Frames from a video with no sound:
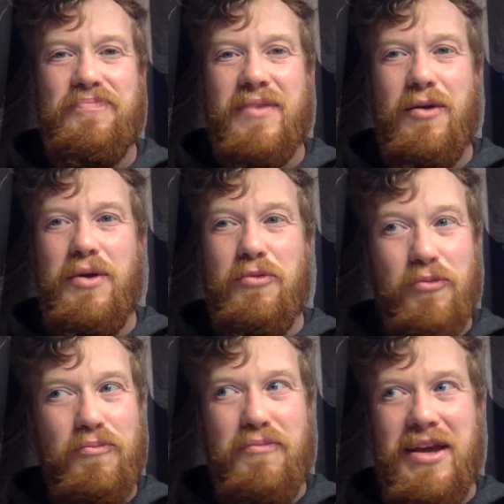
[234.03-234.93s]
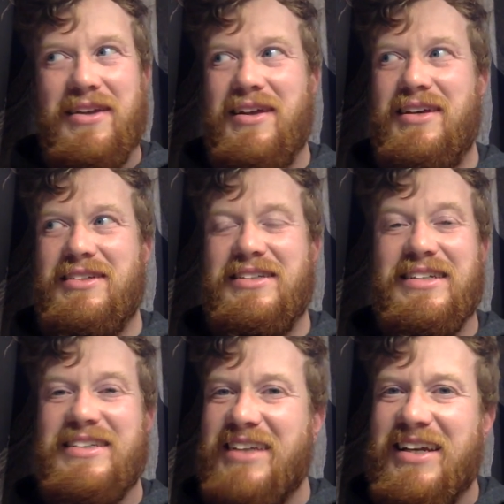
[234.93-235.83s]
we meet his
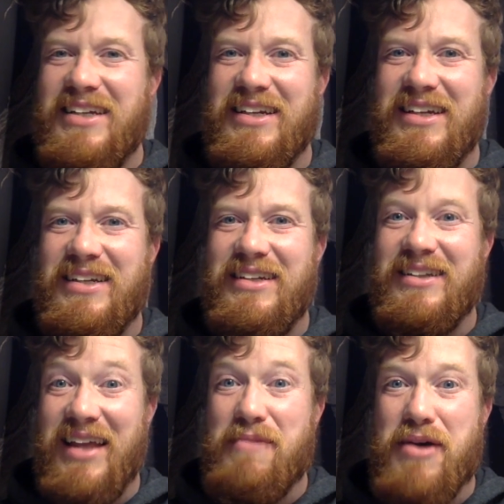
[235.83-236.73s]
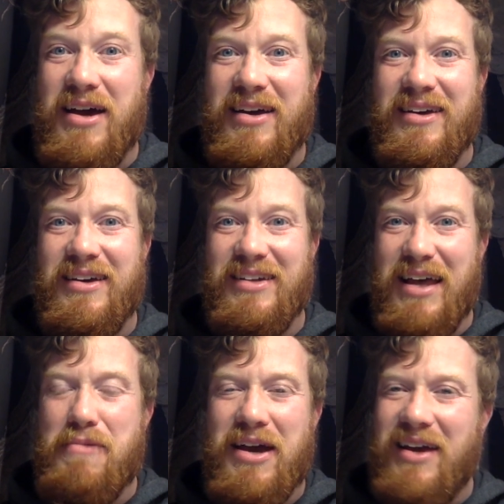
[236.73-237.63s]
descendant, Lamech. And
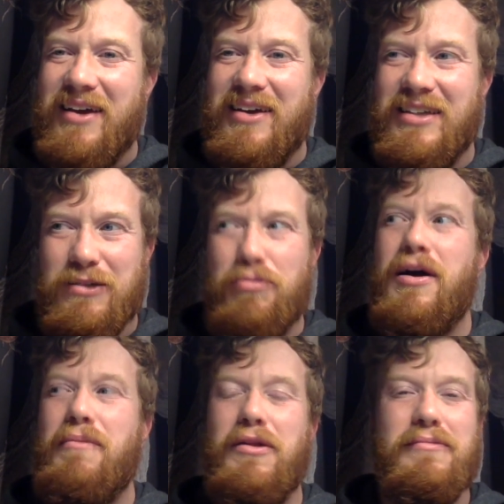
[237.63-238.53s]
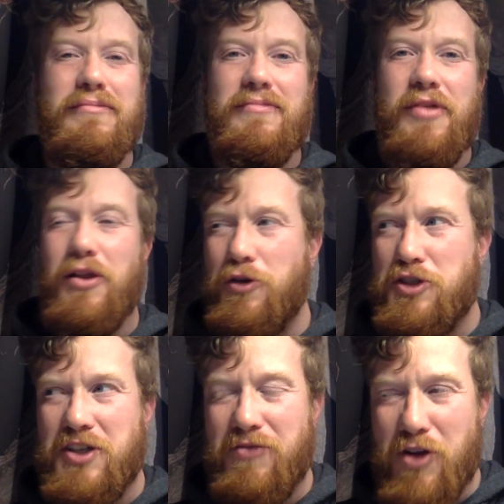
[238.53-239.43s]
Lamech is a problem.
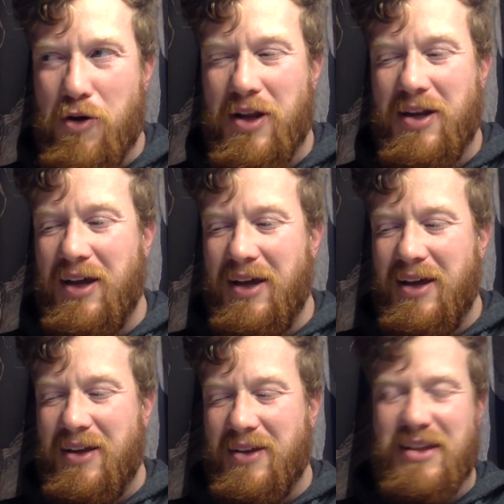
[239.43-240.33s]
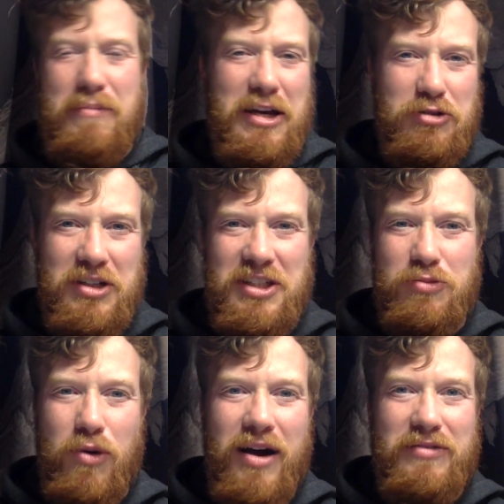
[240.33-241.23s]
Theologians have noted that Lamech treats his
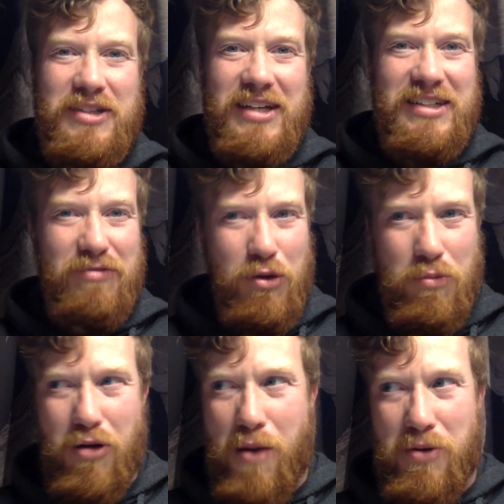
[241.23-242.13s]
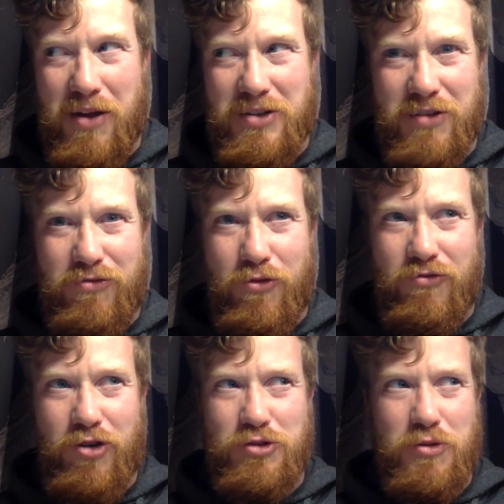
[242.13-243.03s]
wives as if they were property. It's the
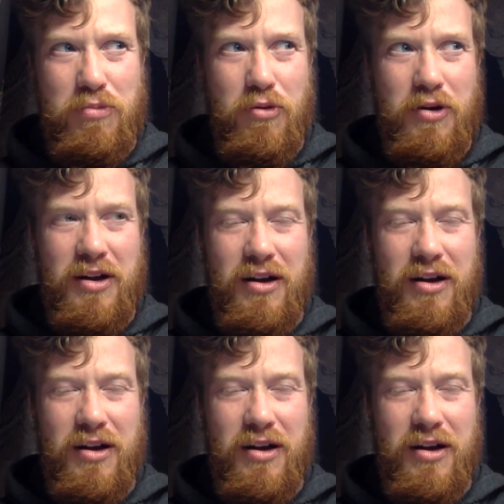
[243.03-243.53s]
first report